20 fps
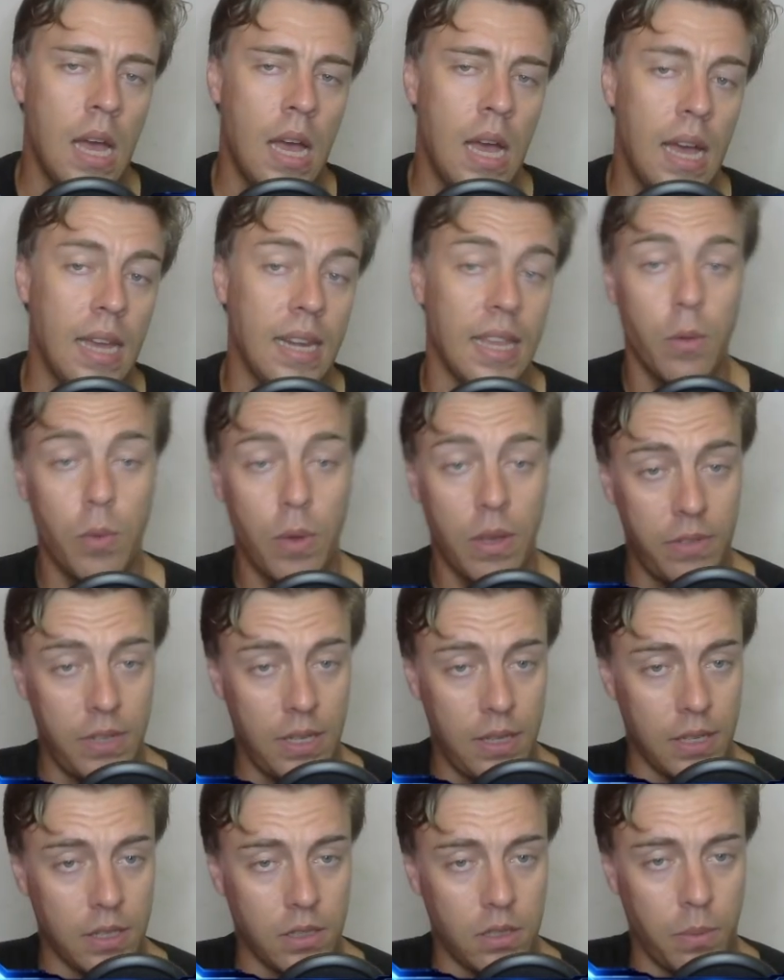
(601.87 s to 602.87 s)
And here we have
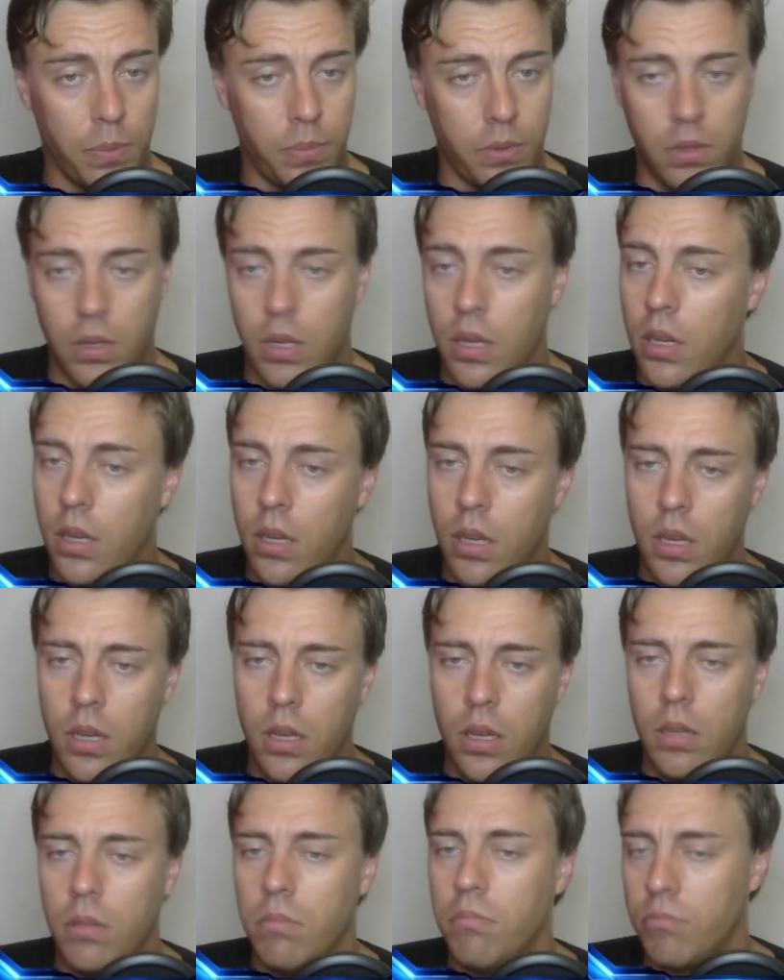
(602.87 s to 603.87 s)
another example.
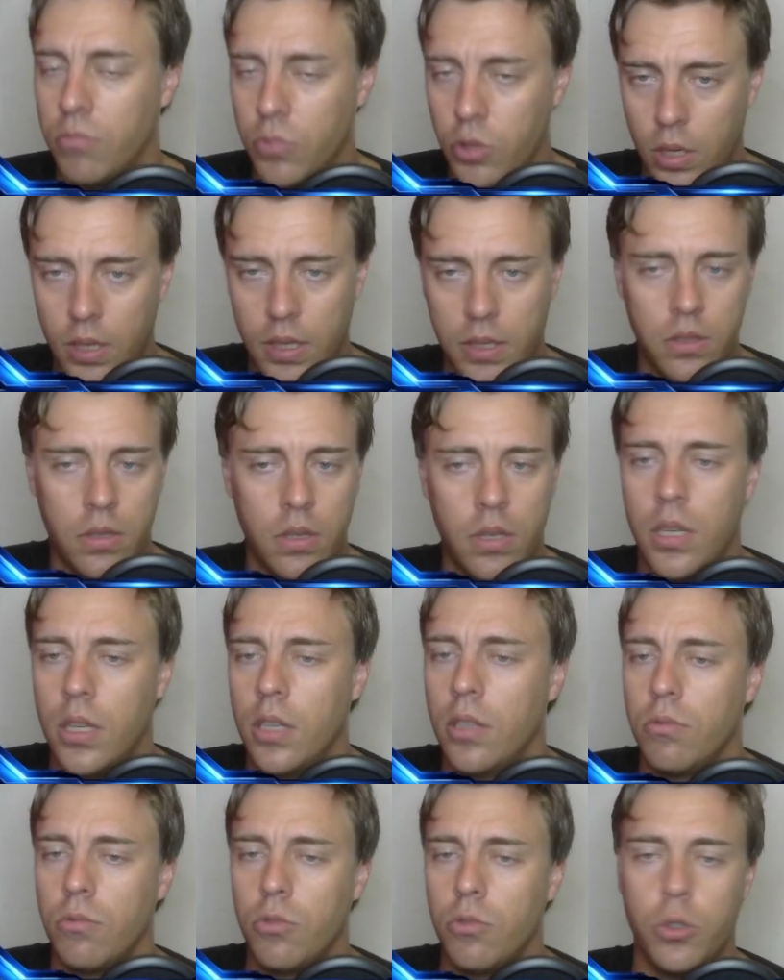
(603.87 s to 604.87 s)
Solid
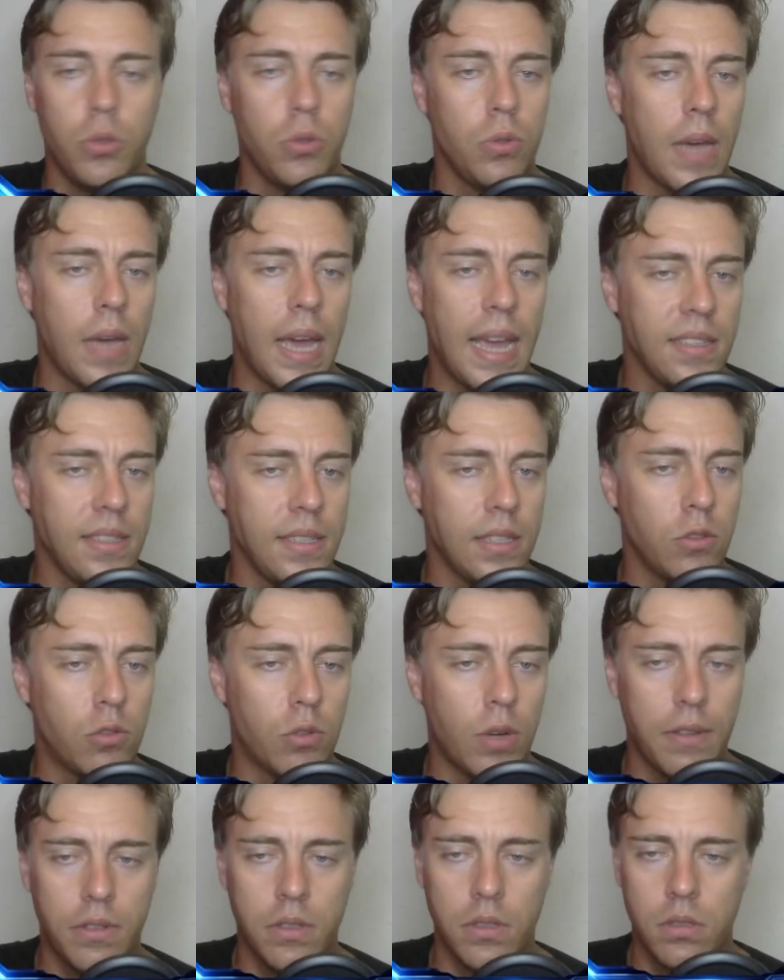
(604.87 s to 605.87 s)
2 A-tier
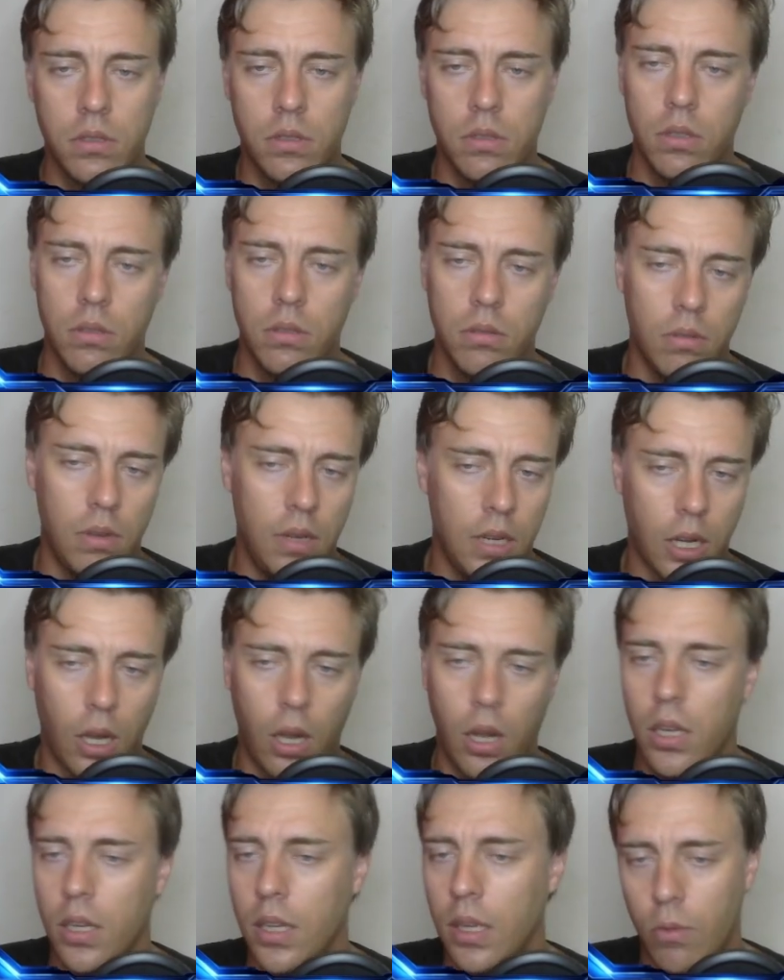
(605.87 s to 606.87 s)
drivers,
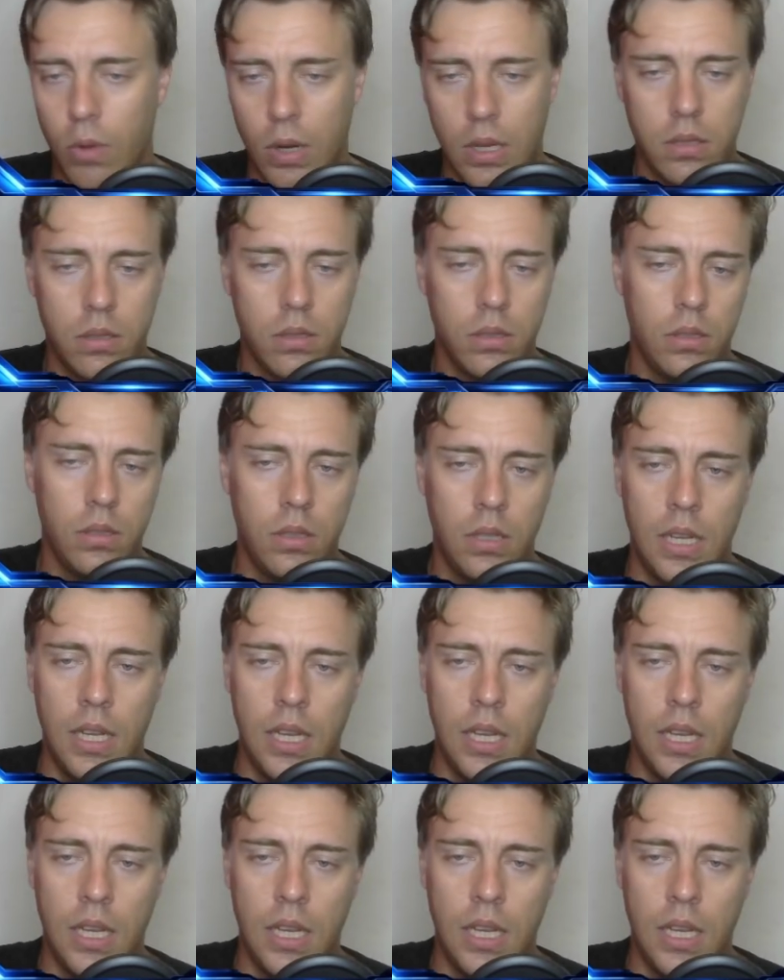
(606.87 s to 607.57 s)
Leclerc and Russell,